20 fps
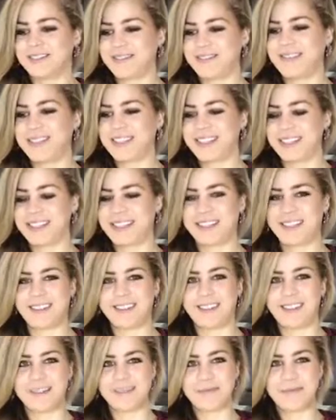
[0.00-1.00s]
just
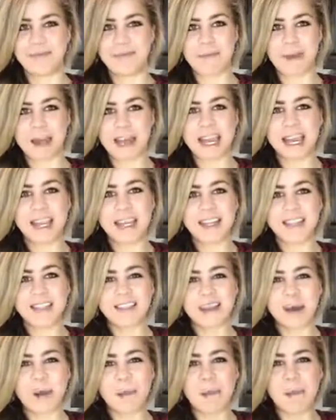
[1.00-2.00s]
making this
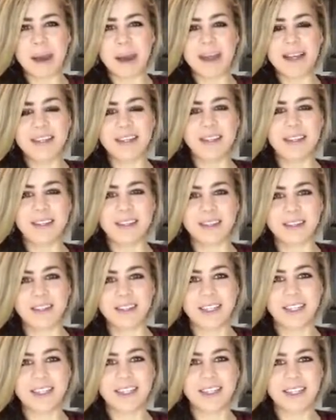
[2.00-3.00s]
amazing,
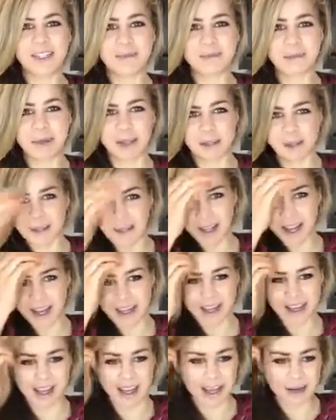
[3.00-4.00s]
delicious meal
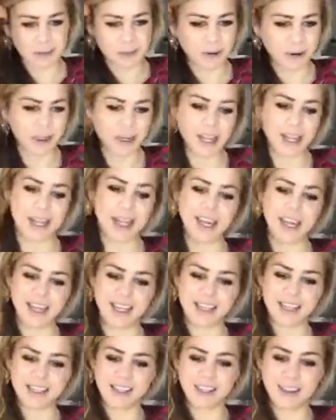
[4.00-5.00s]
and then putting it
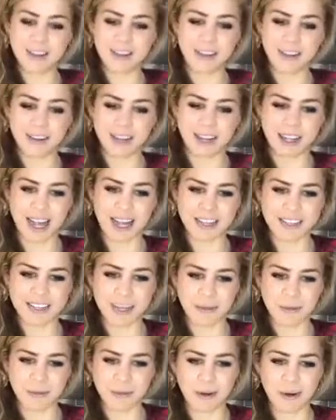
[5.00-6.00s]
into little glass
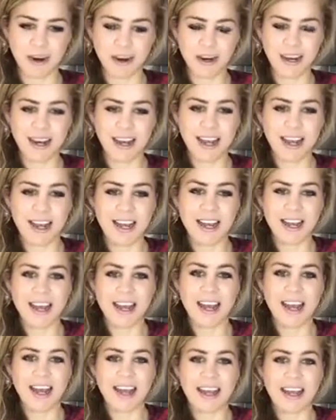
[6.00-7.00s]
Tupperware
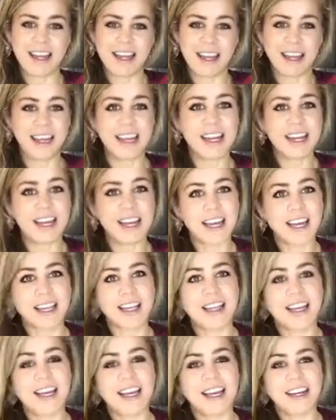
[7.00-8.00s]
and then eating it
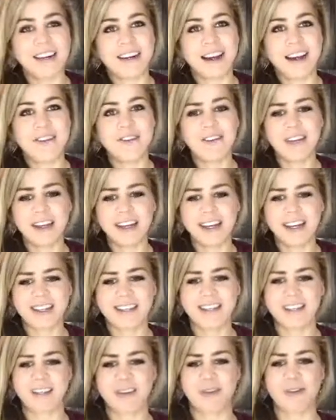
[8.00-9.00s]
later. I feel like it's
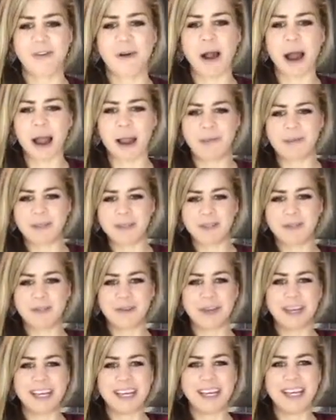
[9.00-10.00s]
a crime to
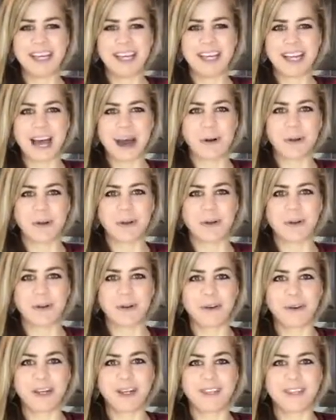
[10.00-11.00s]
reheat that
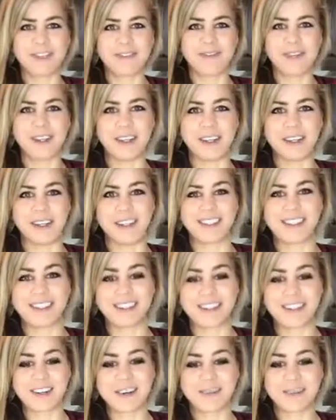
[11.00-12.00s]
glorious meal.
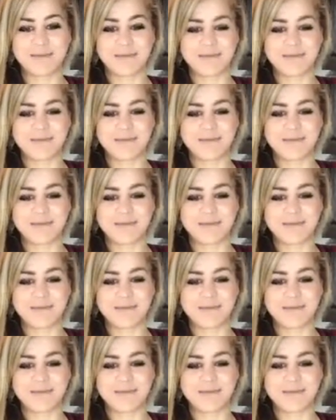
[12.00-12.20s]
So